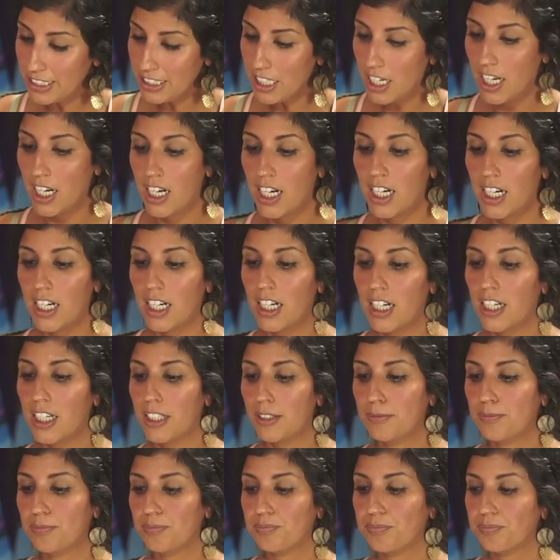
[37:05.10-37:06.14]

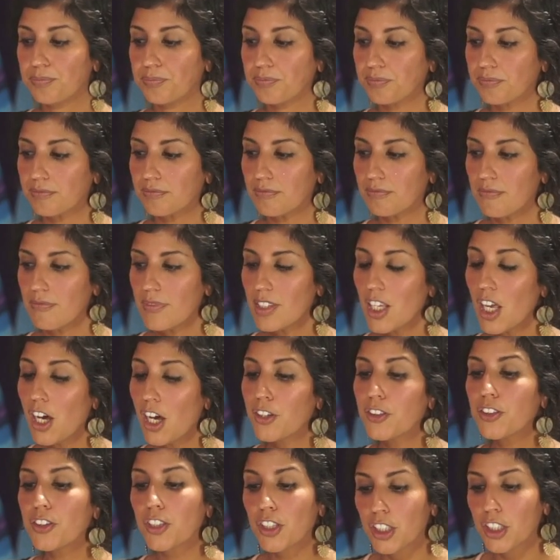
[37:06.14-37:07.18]
on
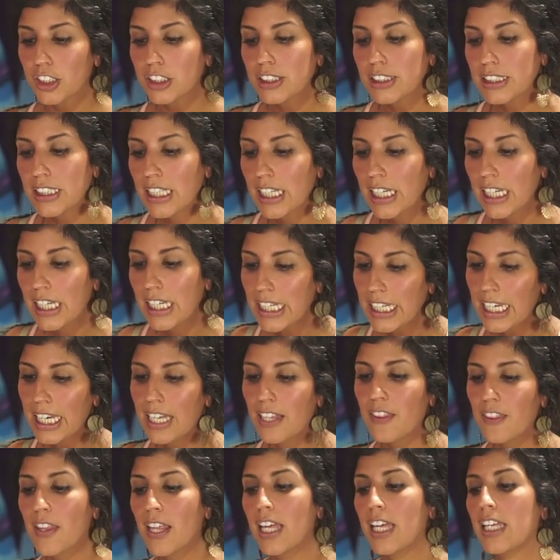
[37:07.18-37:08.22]
Thursday,
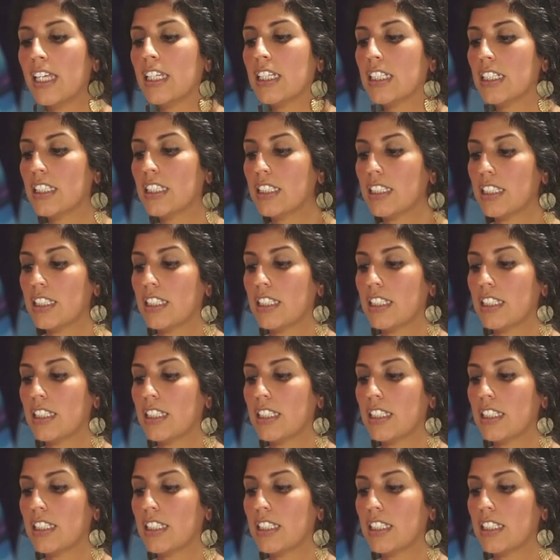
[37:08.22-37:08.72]
and then